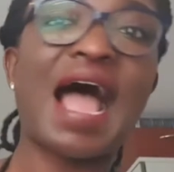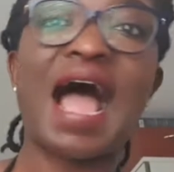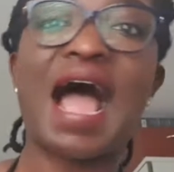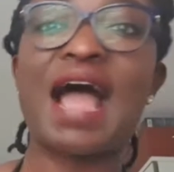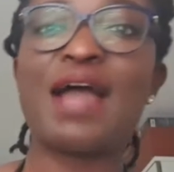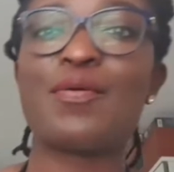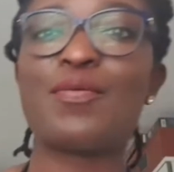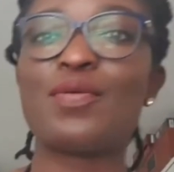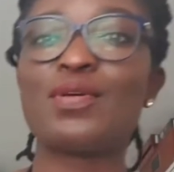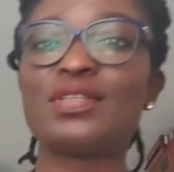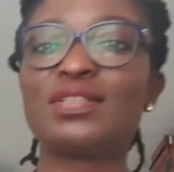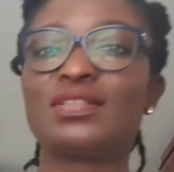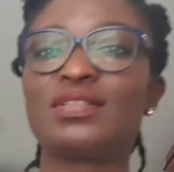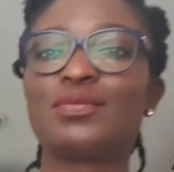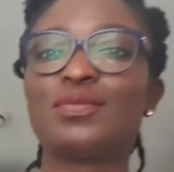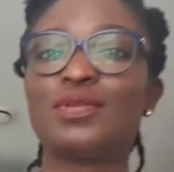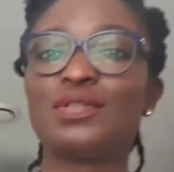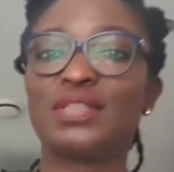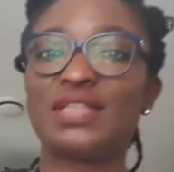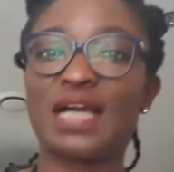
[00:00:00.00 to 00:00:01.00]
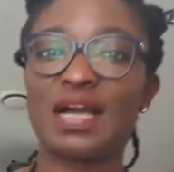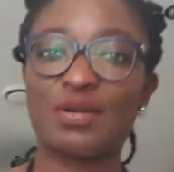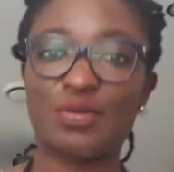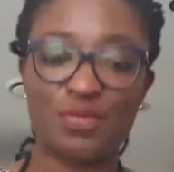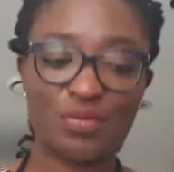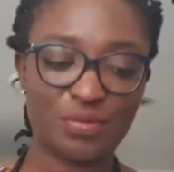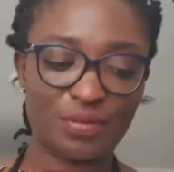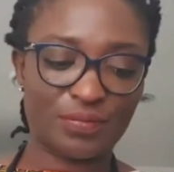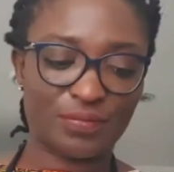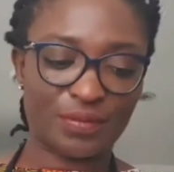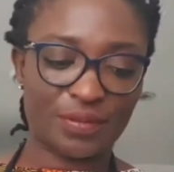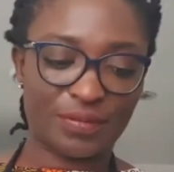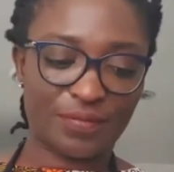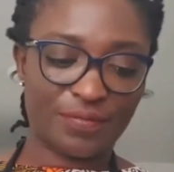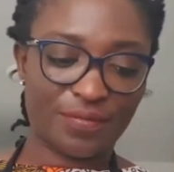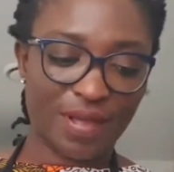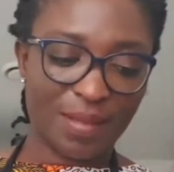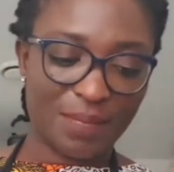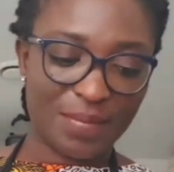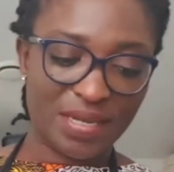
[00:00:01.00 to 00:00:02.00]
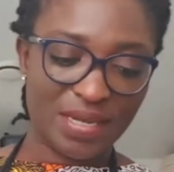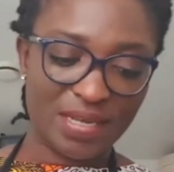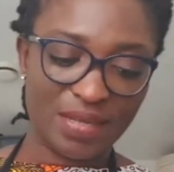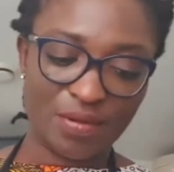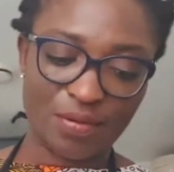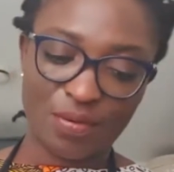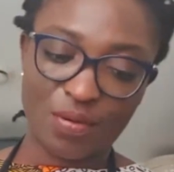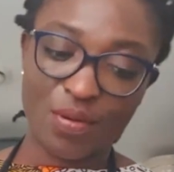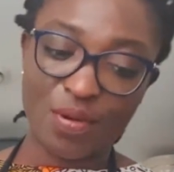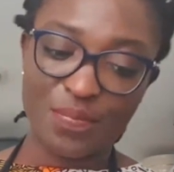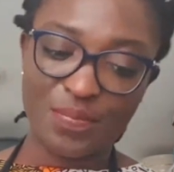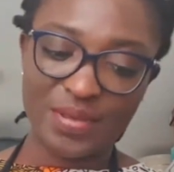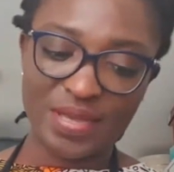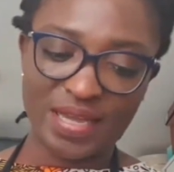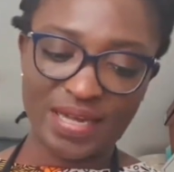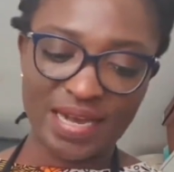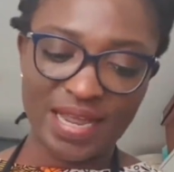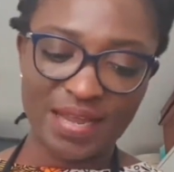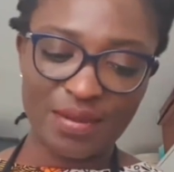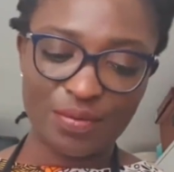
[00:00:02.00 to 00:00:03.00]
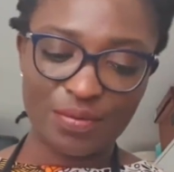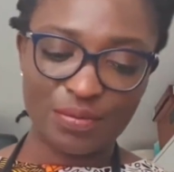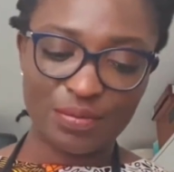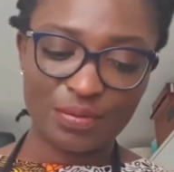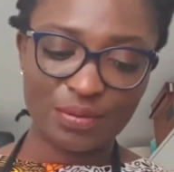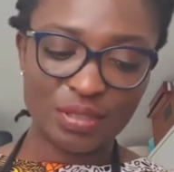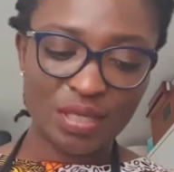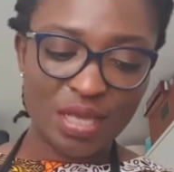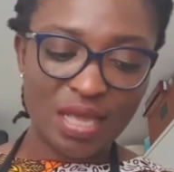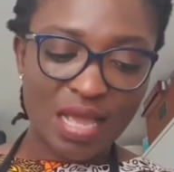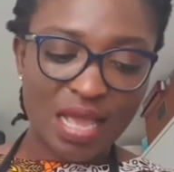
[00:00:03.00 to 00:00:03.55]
I was the one that cooked for the family, or hubby and I cooked,